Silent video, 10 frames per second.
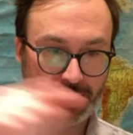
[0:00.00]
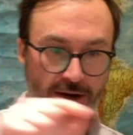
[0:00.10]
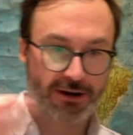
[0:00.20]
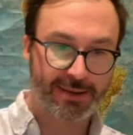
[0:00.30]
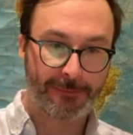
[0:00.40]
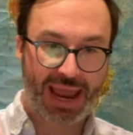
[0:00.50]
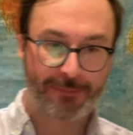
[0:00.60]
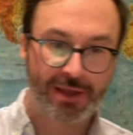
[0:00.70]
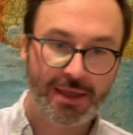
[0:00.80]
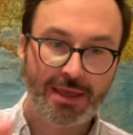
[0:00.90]
is a
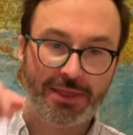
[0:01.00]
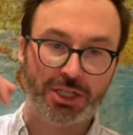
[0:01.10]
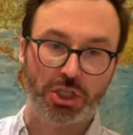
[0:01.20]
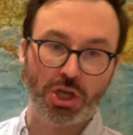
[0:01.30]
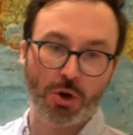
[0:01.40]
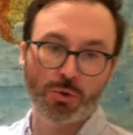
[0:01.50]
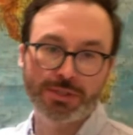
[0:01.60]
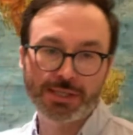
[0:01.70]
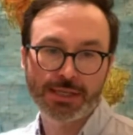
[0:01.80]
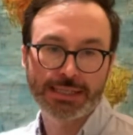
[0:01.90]
map that
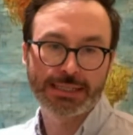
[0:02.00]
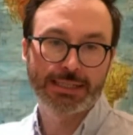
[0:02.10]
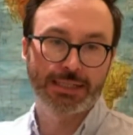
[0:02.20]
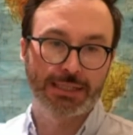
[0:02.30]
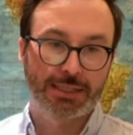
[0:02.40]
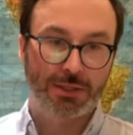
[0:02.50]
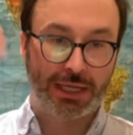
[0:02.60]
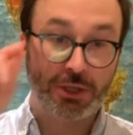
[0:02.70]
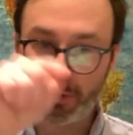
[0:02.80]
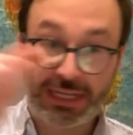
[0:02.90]
shows,
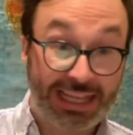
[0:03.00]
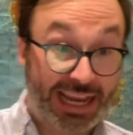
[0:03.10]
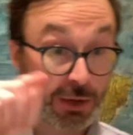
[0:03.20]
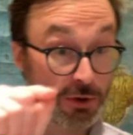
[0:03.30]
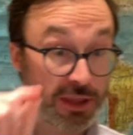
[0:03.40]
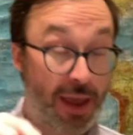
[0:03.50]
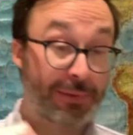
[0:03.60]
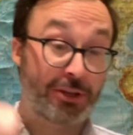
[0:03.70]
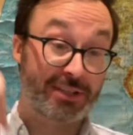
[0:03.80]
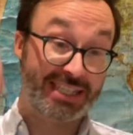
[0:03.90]
you can click anywhere on the map
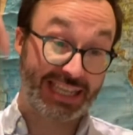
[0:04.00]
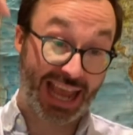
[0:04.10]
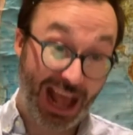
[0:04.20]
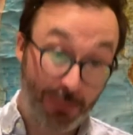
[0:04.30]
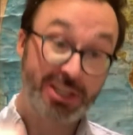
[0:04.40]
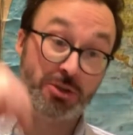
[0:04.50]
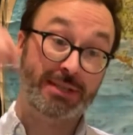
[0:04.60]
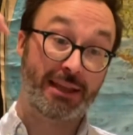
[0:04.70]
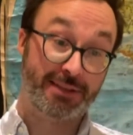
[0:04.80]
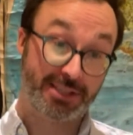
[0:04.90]
and you can see how much
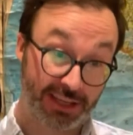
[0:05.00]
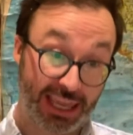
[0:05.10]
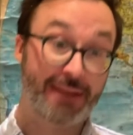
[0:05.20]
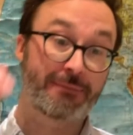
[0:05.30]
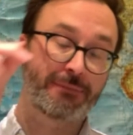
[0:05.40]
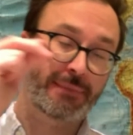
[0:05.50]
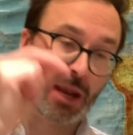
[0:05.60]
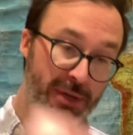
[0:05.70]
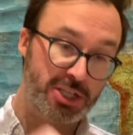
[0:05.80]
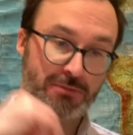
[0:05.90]
totality it's going to get, how
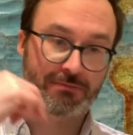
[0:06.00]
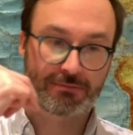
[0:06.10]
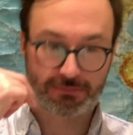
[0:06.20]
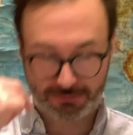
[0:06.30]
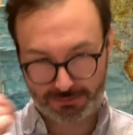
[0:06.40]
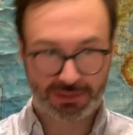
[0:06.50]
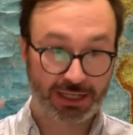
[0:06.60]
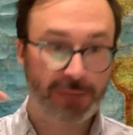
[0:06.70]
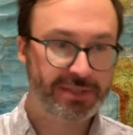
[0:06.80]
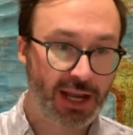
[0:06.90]
much
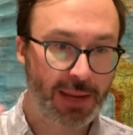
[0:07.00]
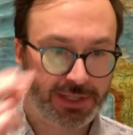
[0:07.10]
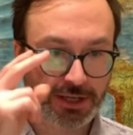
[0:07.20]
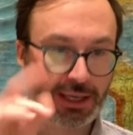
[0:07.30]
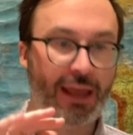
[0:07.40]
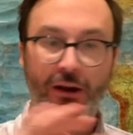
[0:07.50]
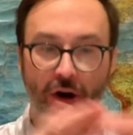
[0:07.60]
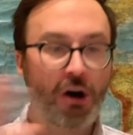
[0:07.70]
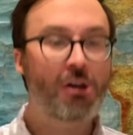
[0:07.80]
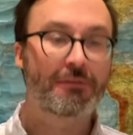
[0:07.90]
eclipse time it's going to get,
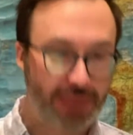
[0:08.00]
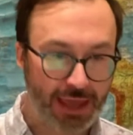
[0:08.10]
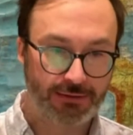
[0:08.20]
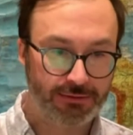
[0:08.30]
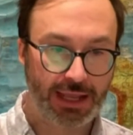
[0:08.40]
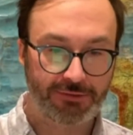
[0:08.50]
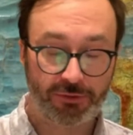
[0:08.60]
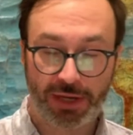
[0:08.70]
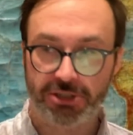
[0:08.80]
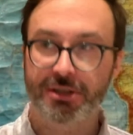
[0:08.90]
all of that
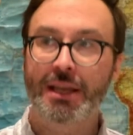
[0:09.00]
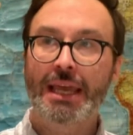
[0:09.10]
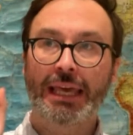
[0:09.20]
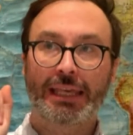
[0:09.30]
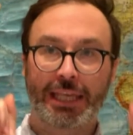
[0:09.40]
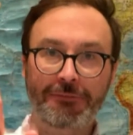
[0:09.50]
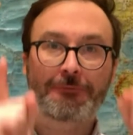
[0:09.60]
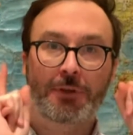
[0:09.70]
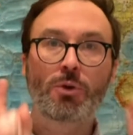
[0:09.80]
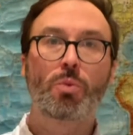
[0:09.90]
information.
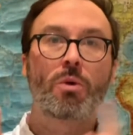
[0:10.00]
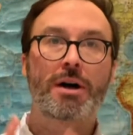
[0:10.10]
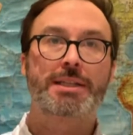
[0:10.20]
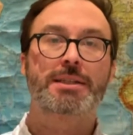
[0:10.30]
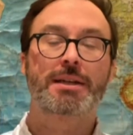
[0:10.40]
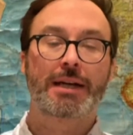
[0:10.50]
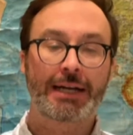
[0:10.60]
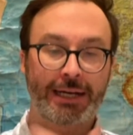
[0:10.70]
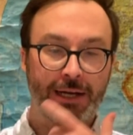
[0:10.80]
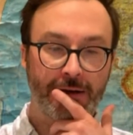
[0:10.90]
If you want
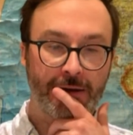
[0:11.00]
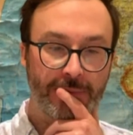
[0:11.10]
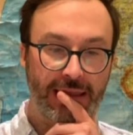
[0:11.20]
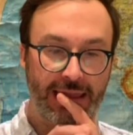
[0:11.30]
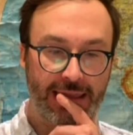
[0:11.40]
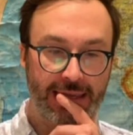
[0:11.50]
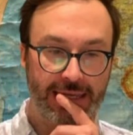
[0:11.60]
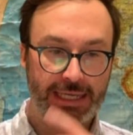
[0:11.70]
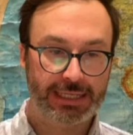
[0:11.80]
a